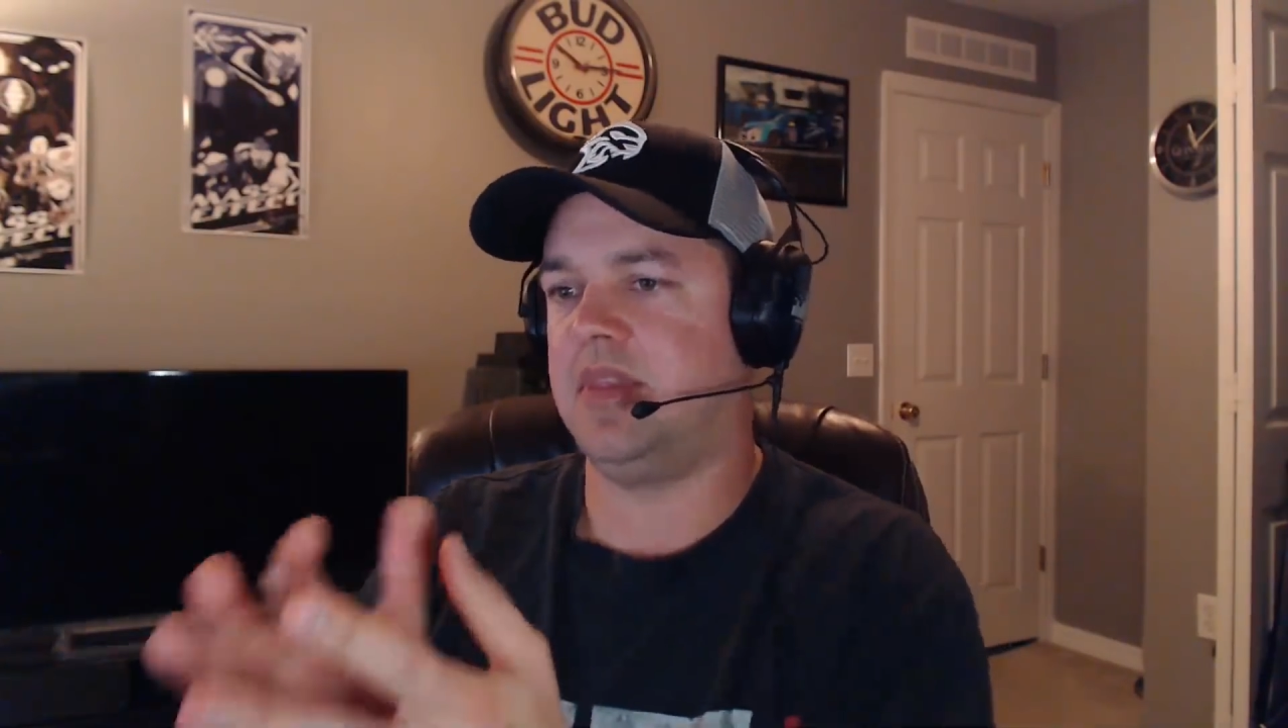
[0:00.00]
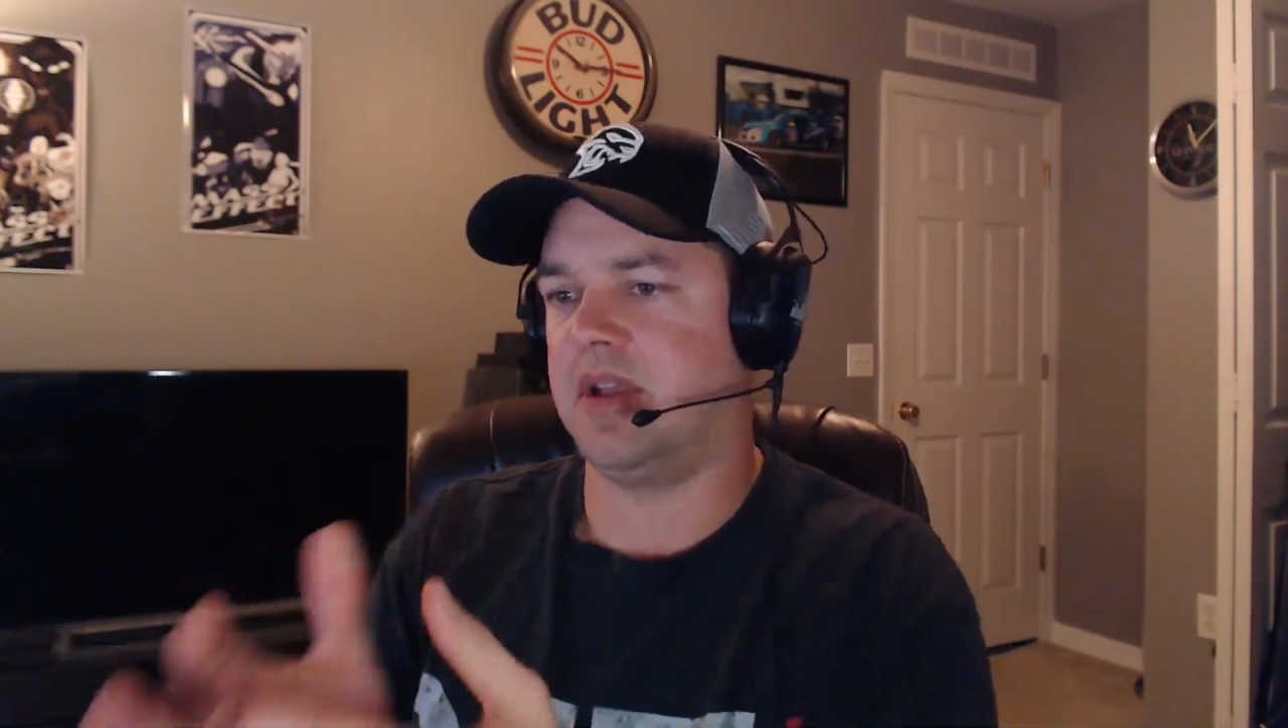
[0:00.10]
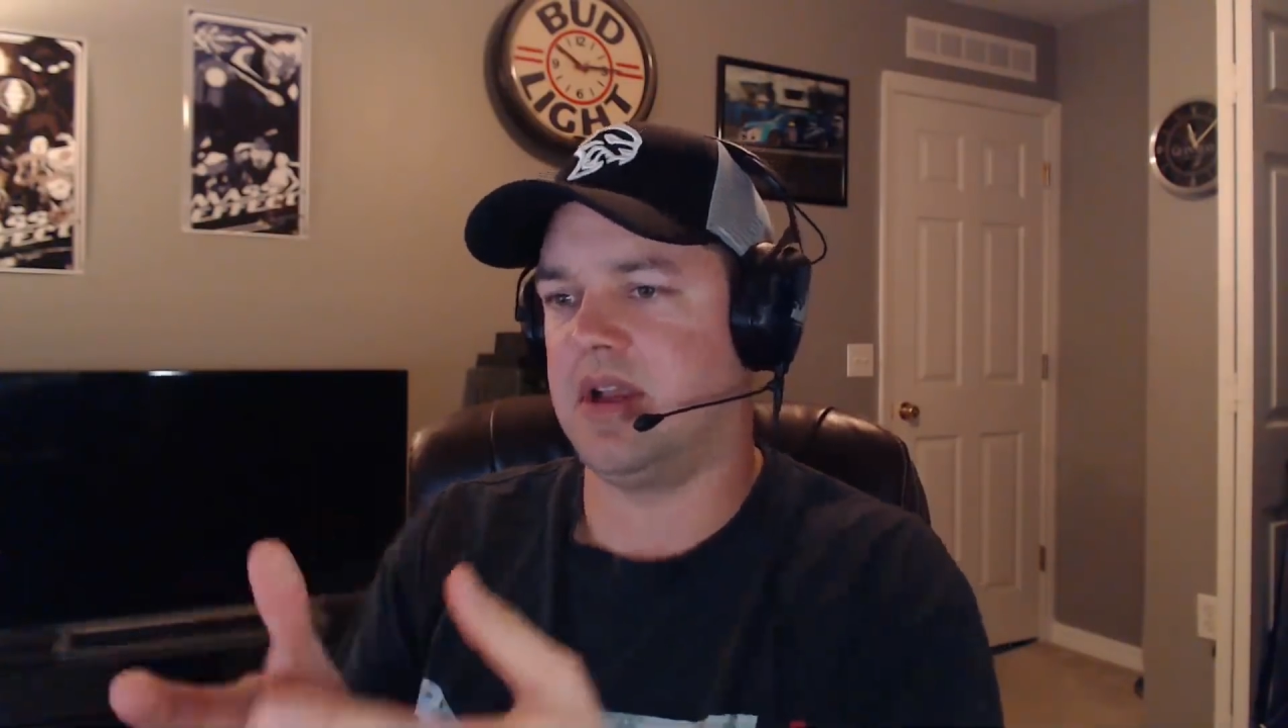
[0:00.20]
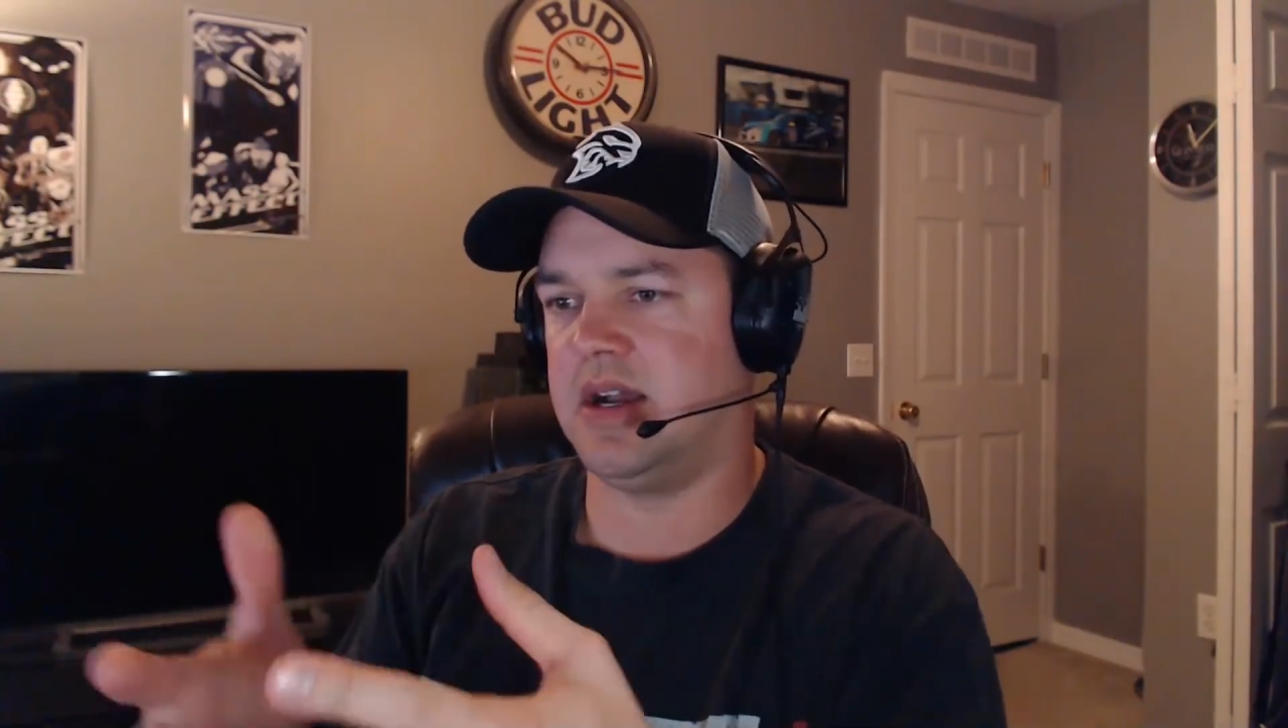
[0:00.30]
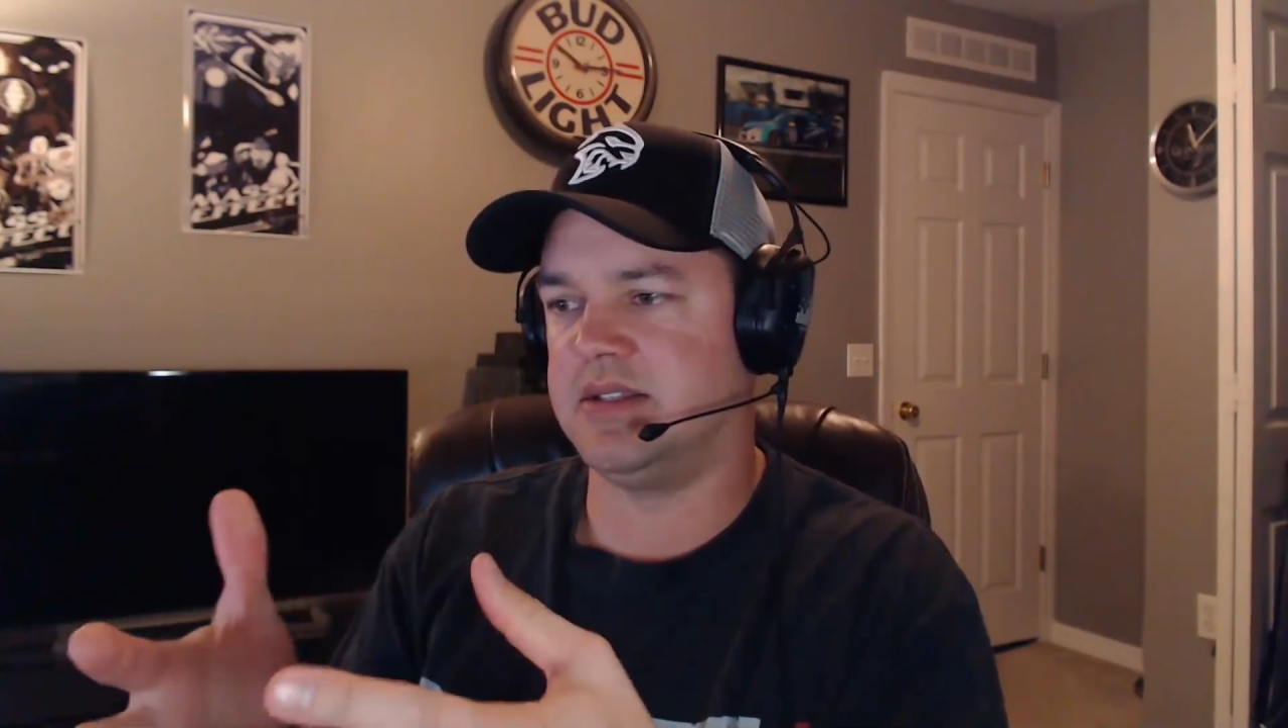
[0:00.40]
the
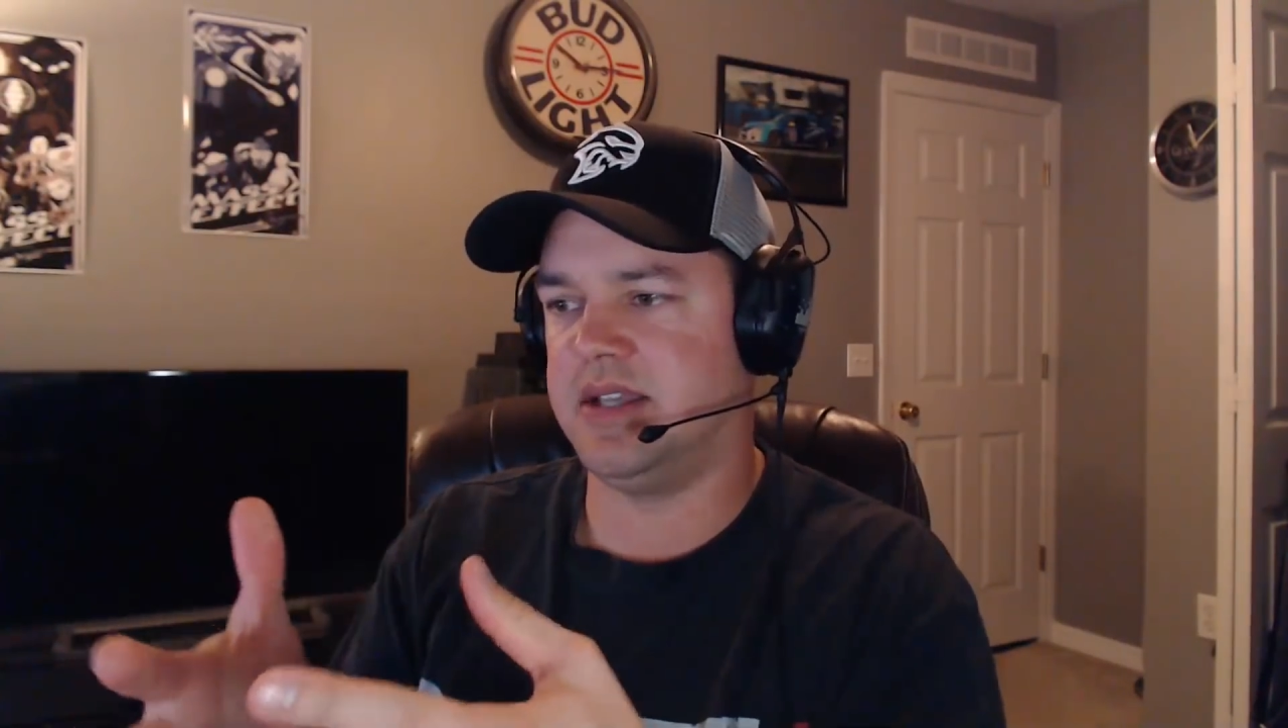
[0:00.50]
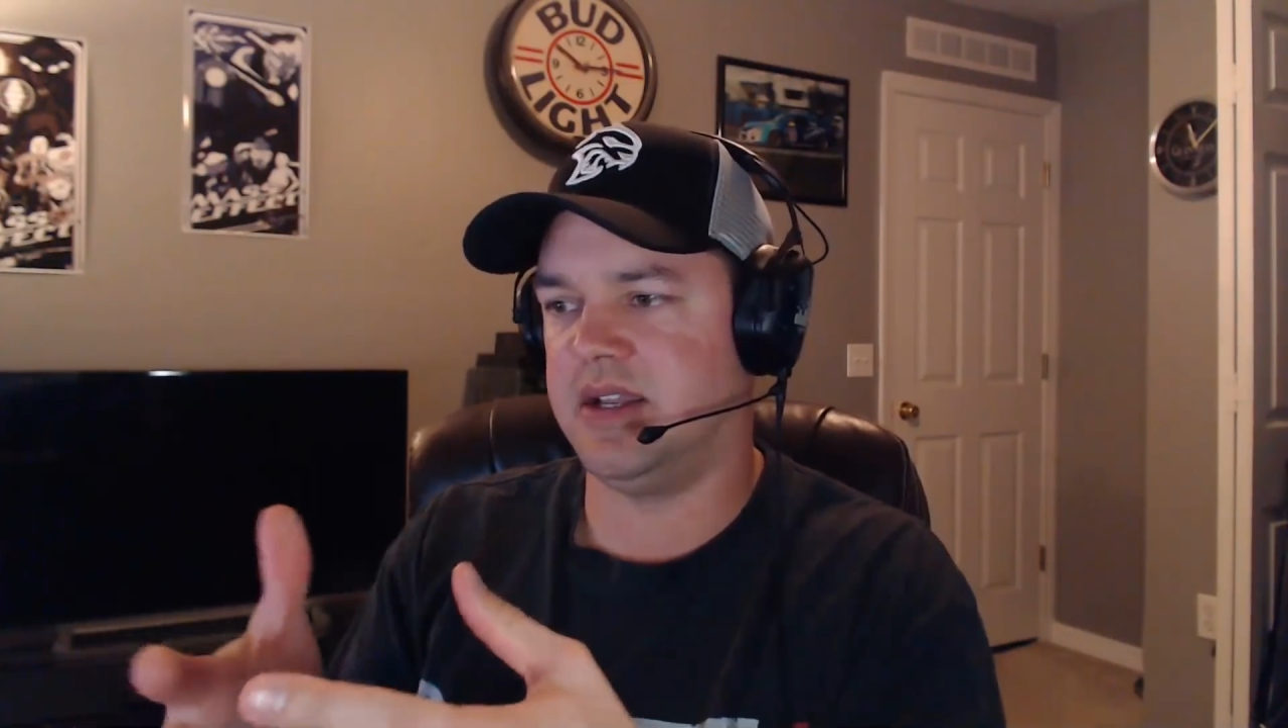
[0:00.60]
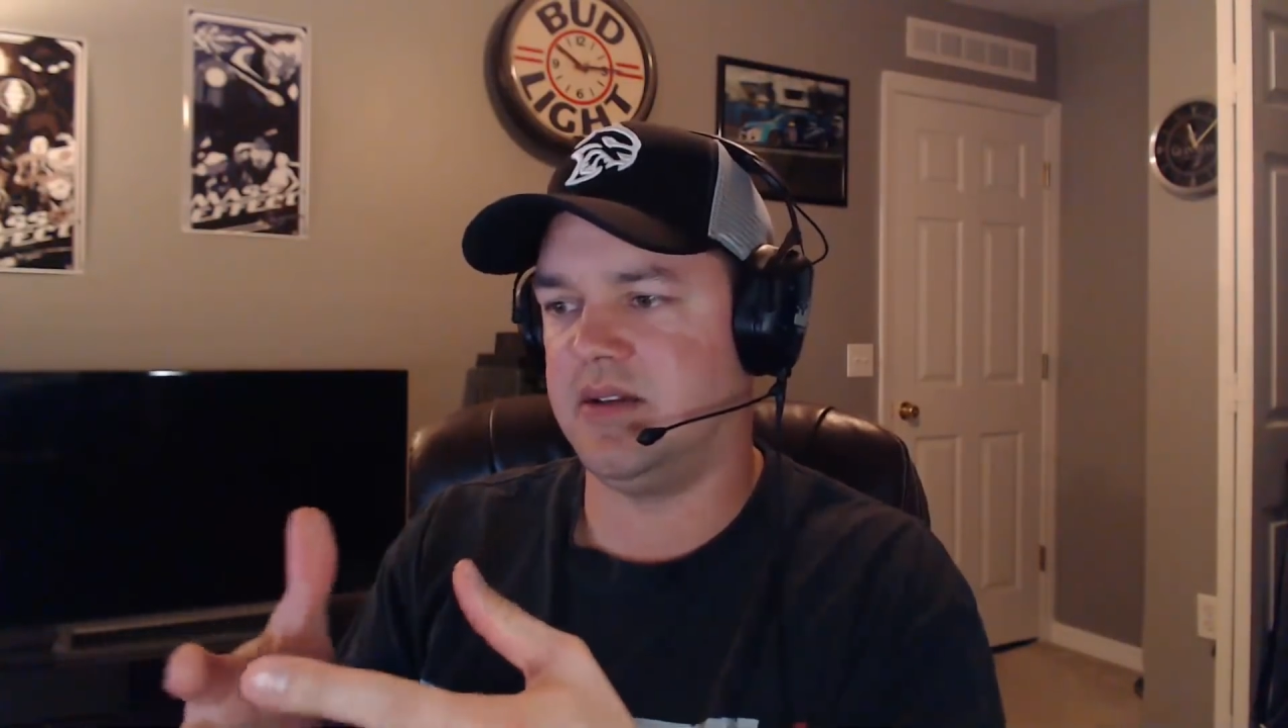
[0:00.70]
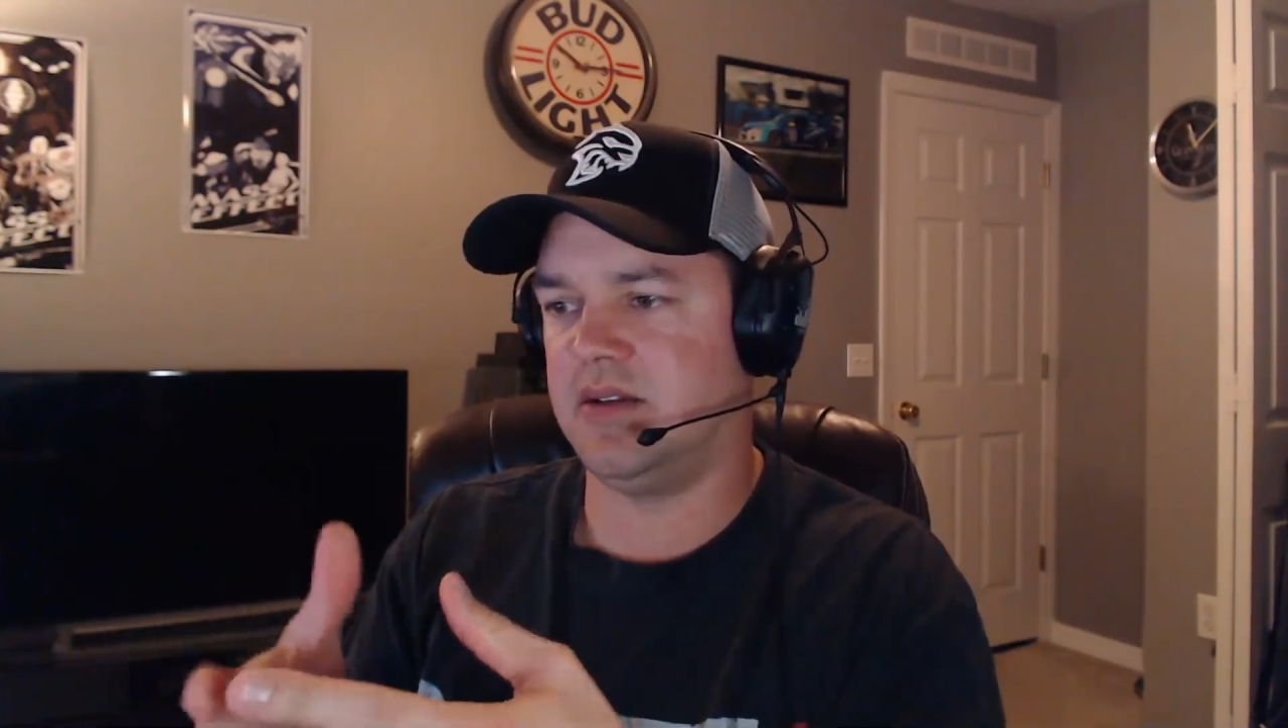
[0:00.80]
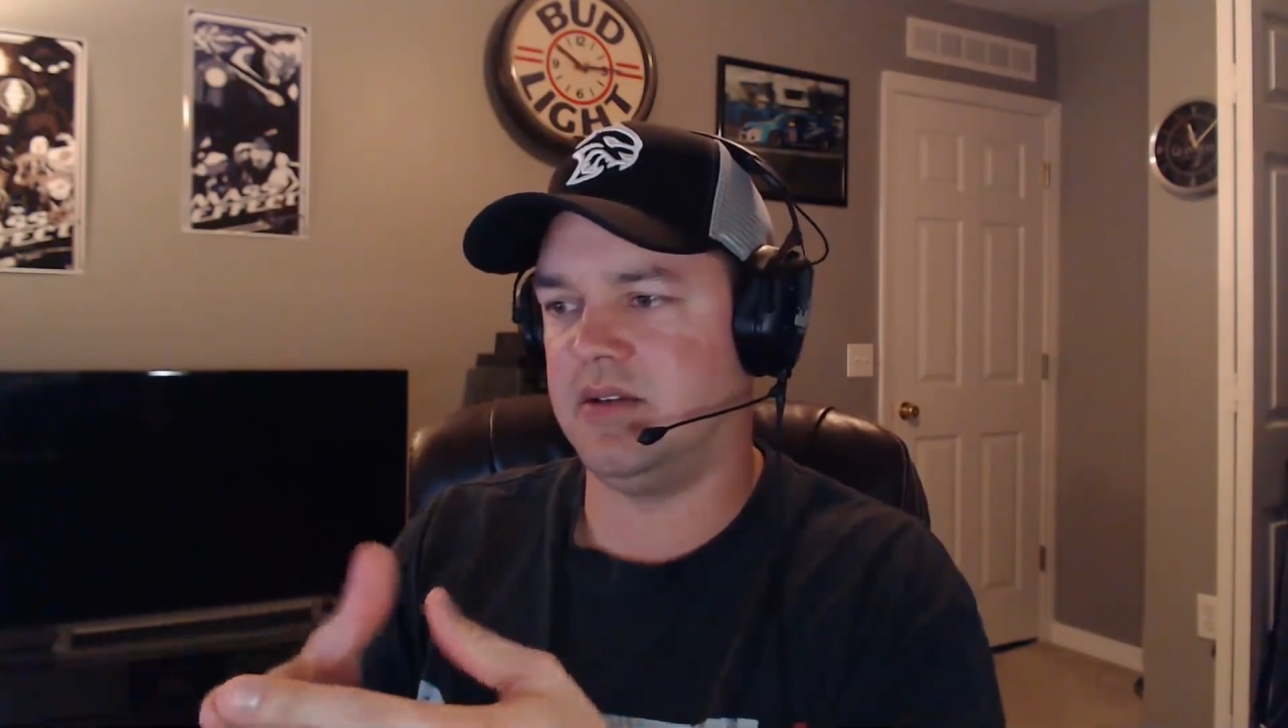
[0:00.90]

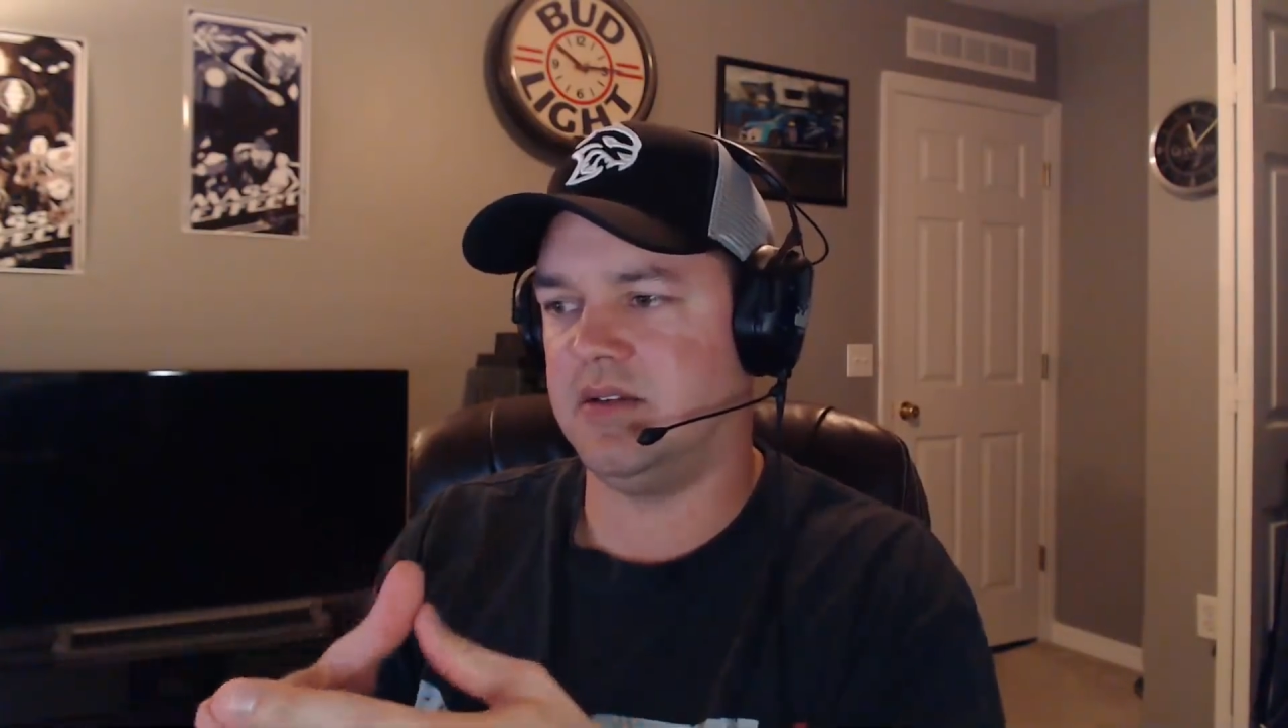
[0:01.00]
content